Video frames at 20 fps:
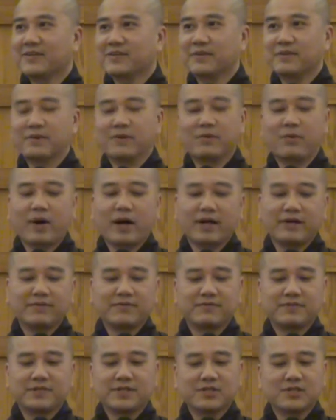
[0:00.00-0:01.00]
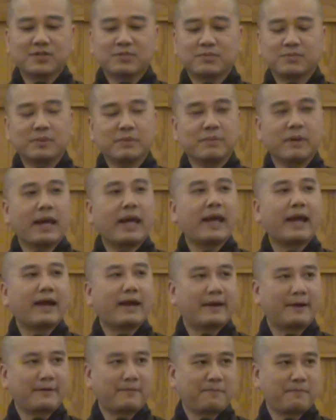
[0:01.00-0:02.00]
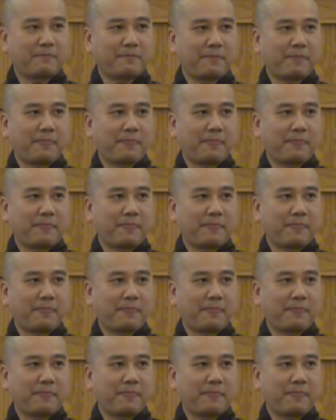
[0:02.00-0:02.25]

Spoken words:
So the wife just prepare.